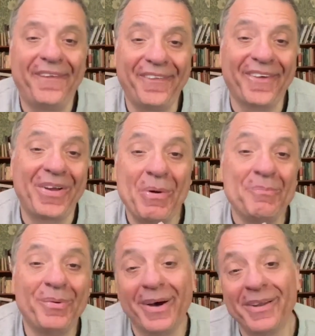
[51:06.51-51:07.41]
the
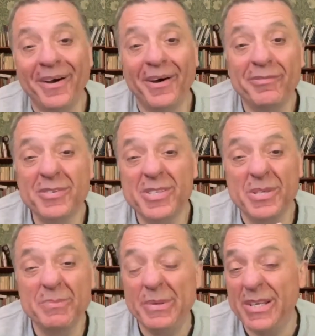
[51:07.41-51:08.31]
combine
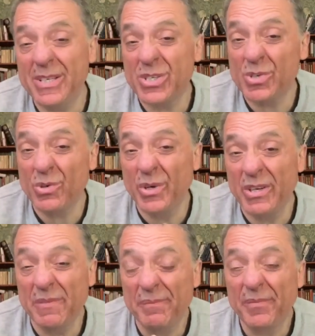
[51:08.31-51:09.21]
harvester being destroyed,